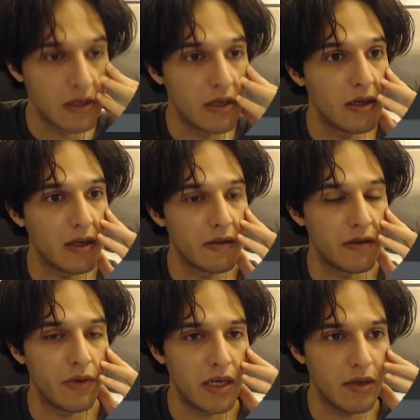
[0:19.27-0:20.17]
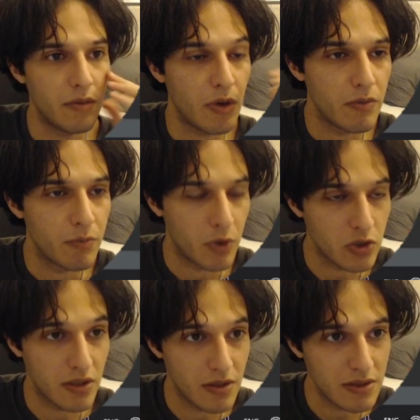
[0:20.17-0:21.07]
and the way,
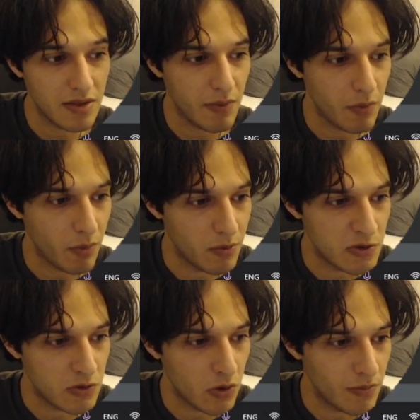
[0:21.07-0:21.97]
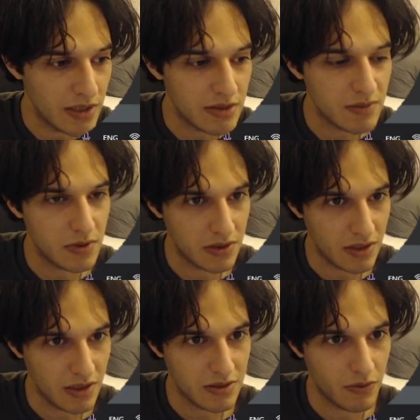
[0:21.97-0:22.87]
because in this table we will store multiple
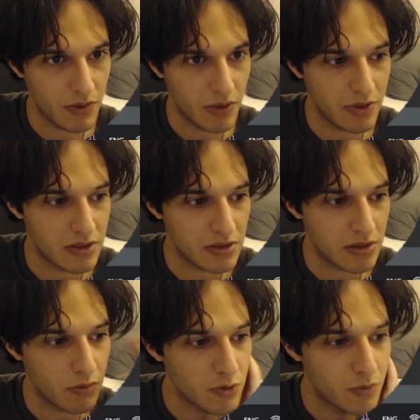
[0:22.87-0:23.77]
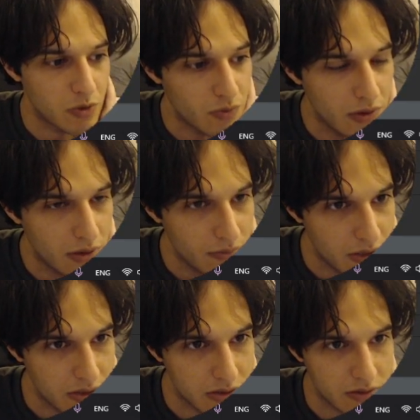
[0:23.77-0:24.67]
trees, the way we distinguish between them
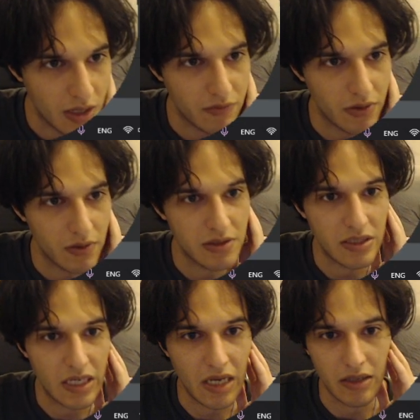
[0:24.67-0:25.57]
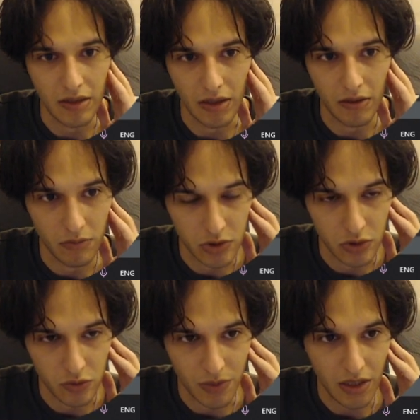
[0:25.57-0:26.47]
is having this tree ID, which
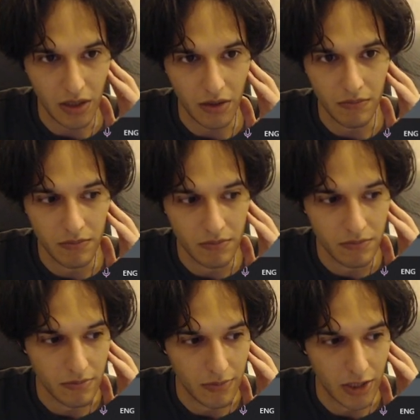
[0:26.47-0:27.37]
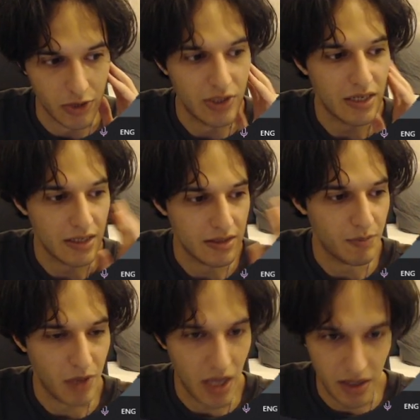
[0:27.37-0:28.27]
should be a unique ID
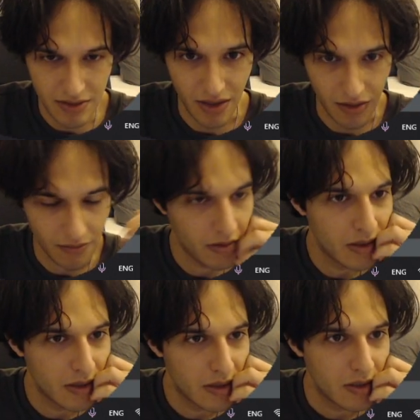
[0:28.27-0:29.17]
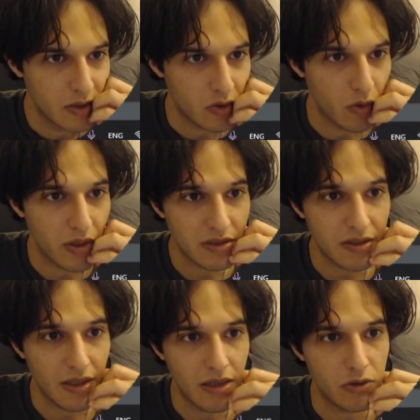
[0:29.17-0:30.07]
per tree. So this
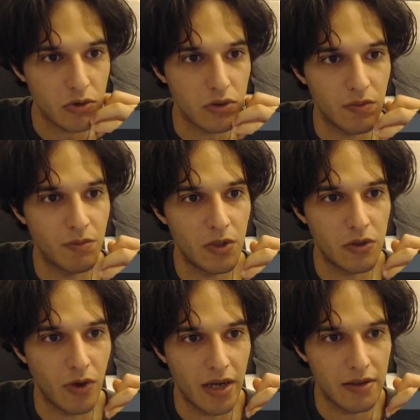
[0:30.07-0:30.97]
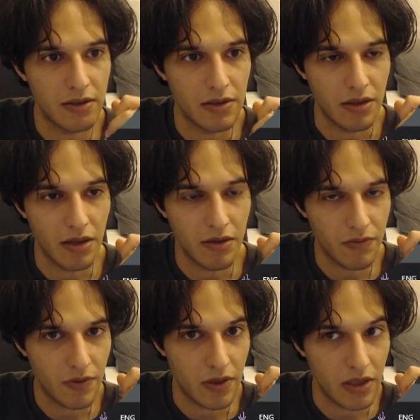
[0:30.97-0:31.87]
thing, you should remember to add it
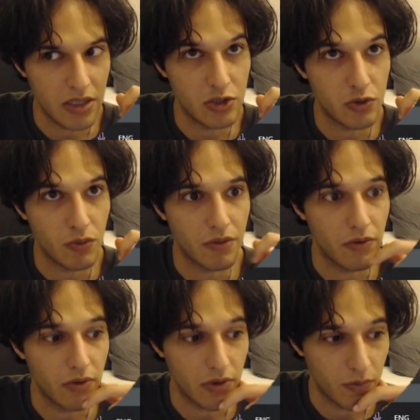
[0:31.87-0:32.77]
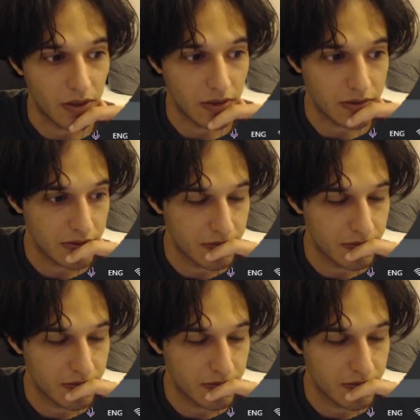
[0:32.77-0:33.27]
in each one of your queries.